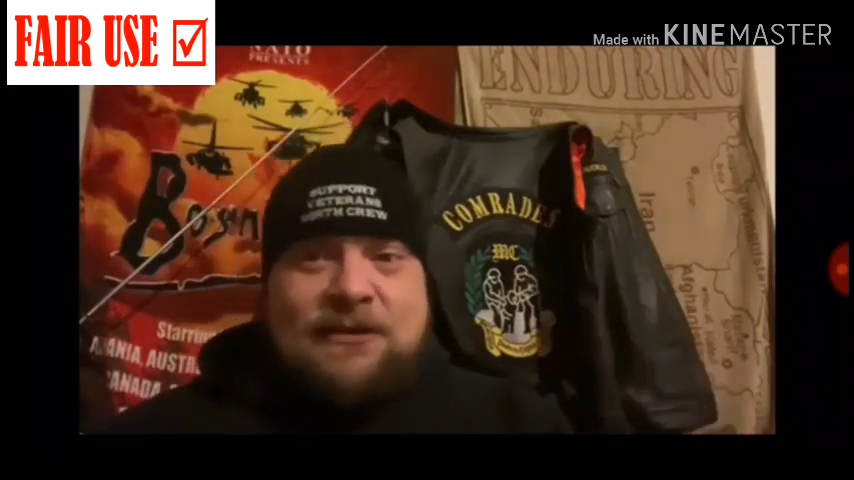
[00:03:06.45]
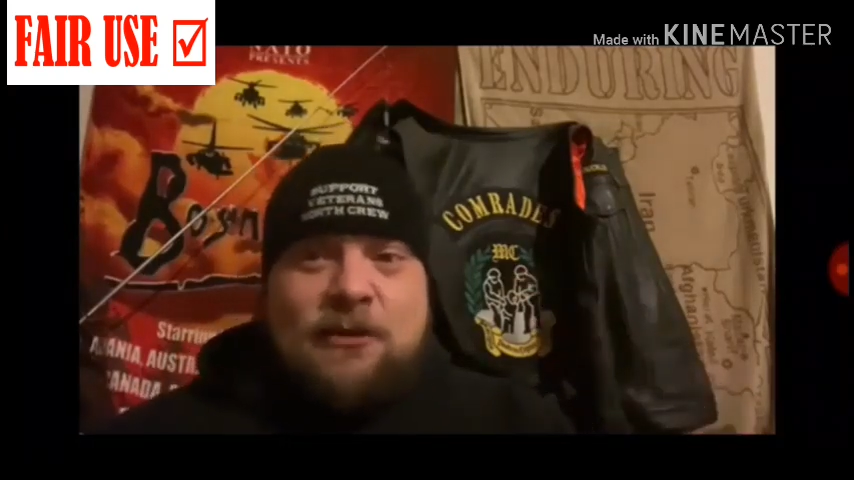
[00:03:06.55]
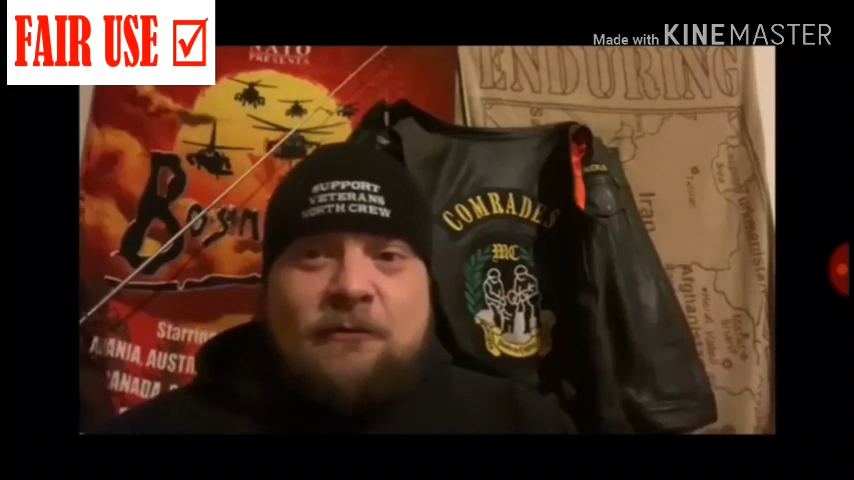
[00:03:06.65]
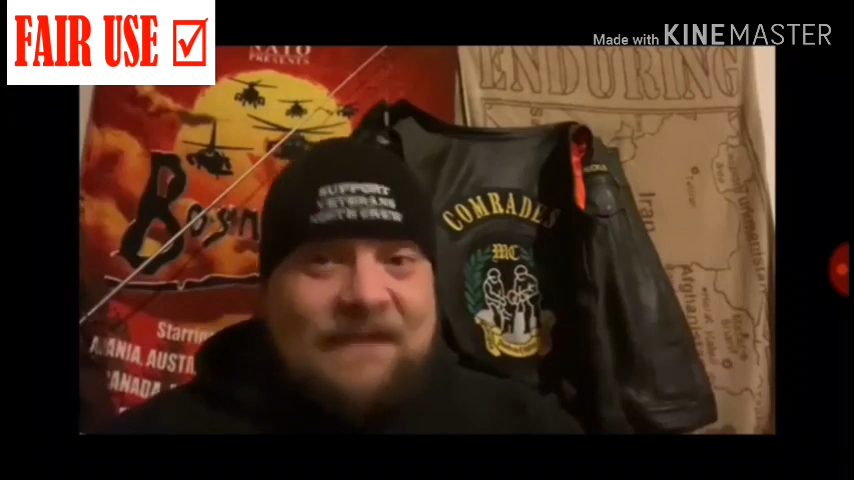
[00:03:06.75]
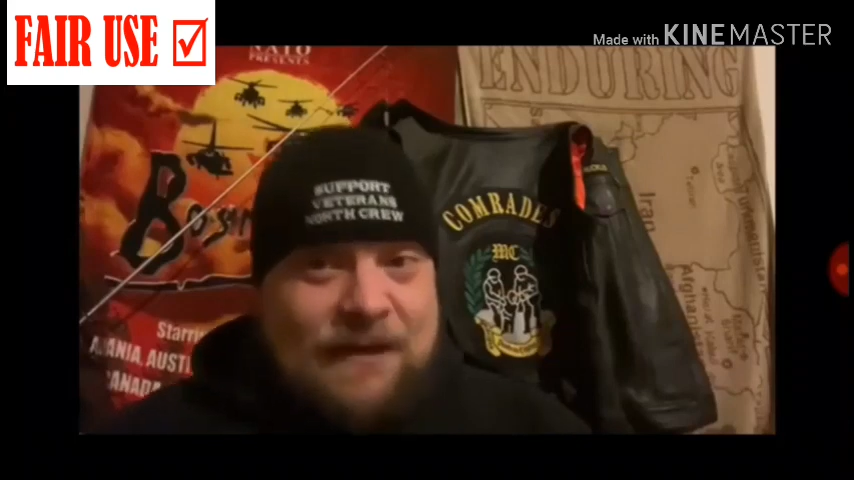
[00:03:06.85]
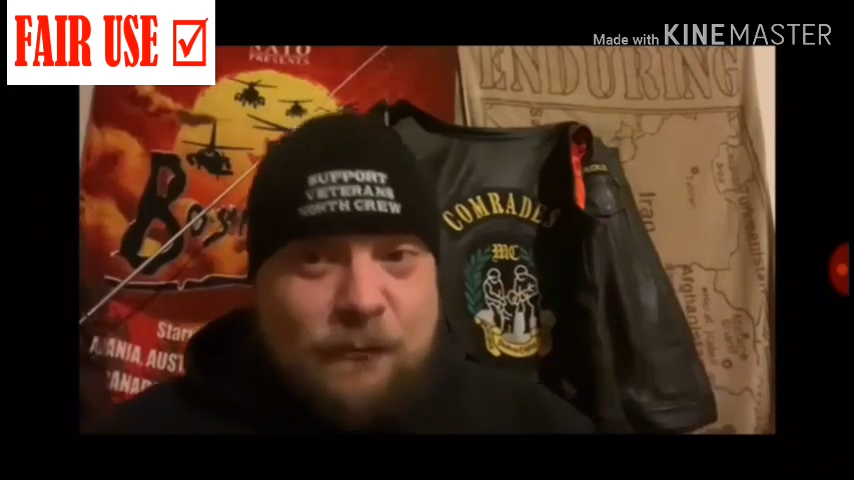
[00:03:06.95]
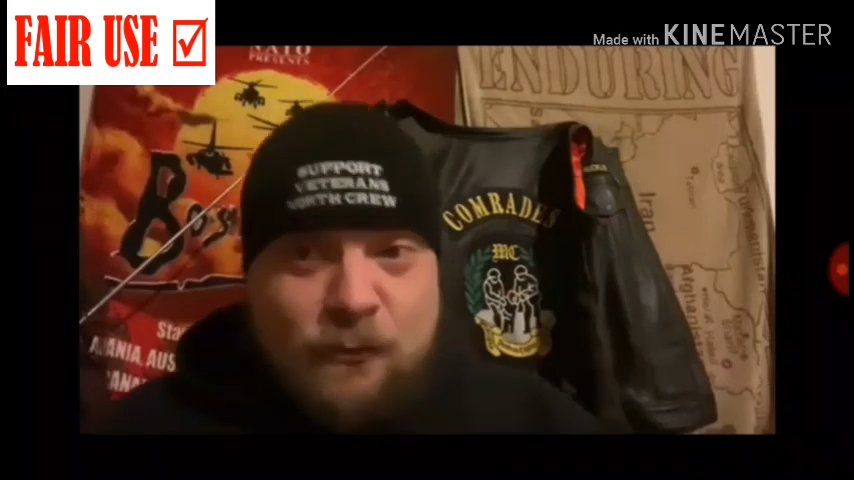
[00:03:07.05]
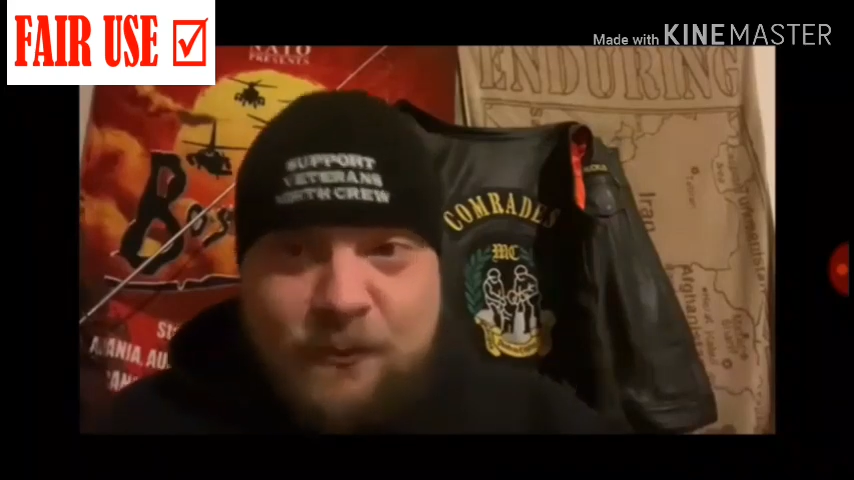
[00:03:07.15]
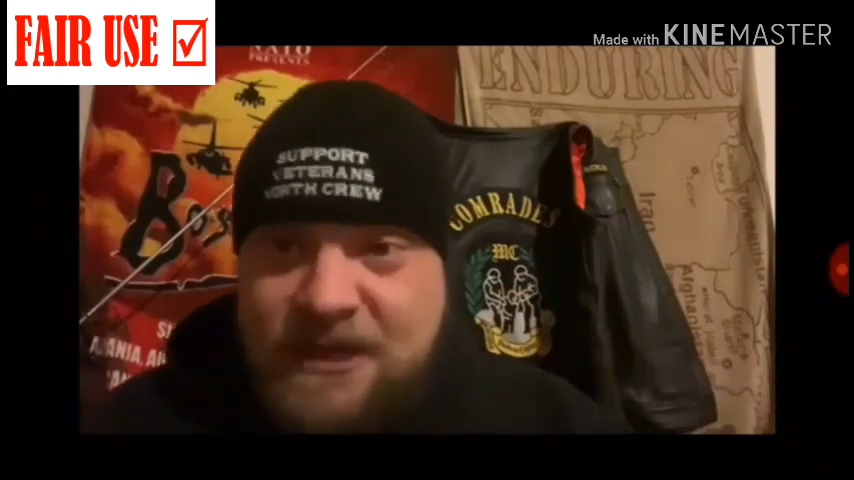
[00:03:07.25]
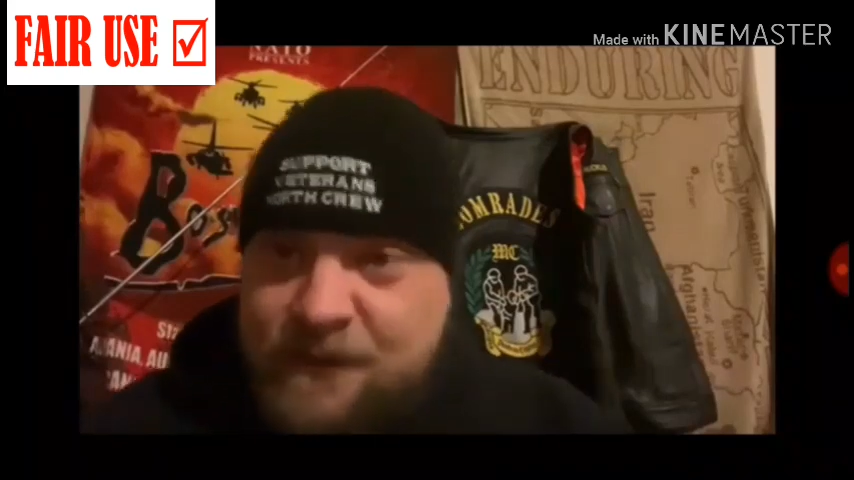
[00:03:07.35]
You know how it
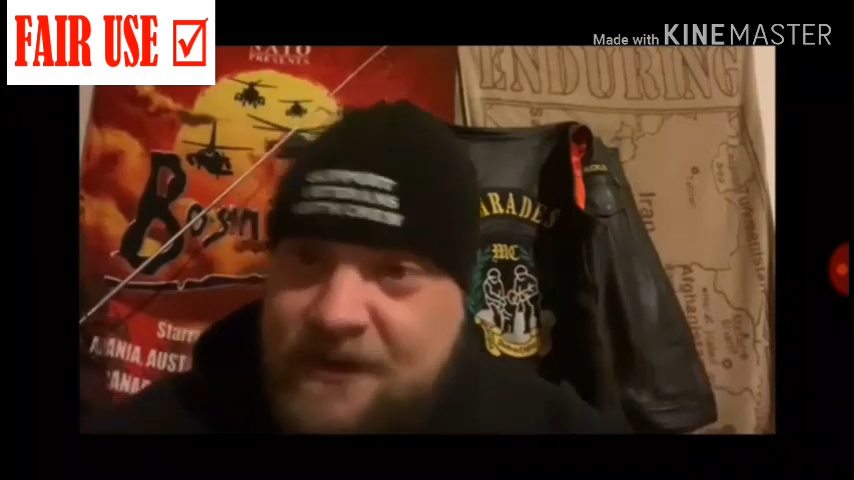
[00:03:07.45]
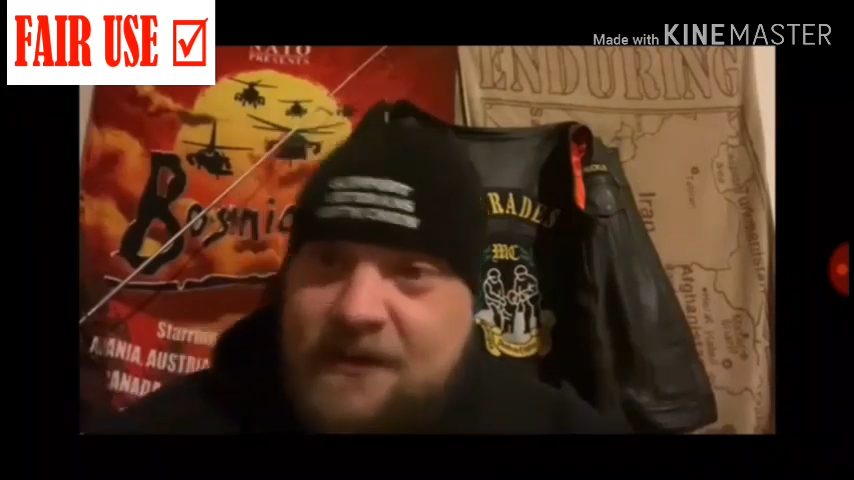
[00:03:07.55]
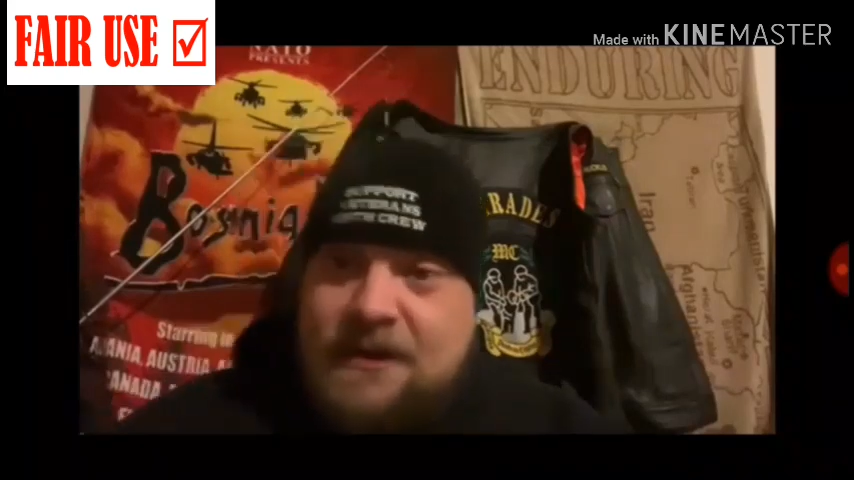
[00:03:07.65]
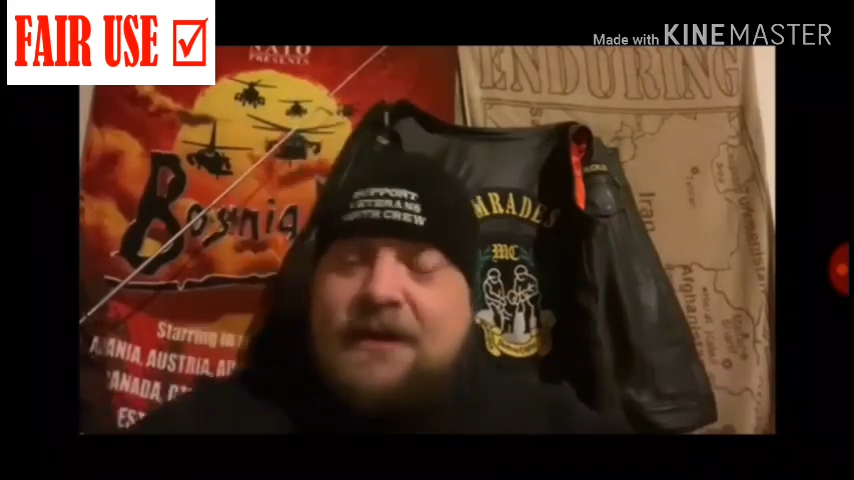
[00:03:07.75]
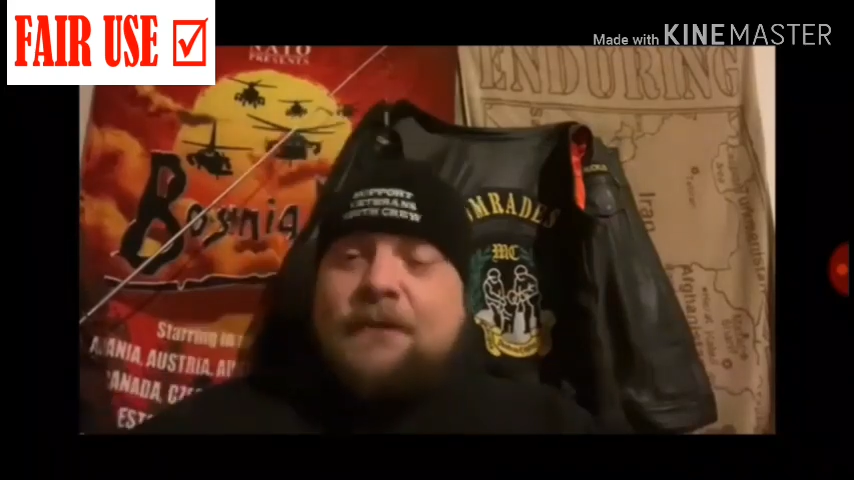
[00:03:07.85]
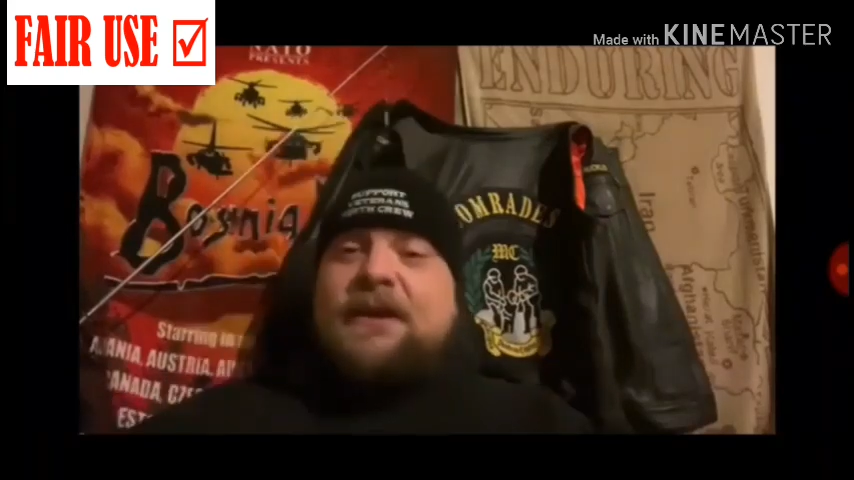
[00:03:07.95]
goes. So here we go.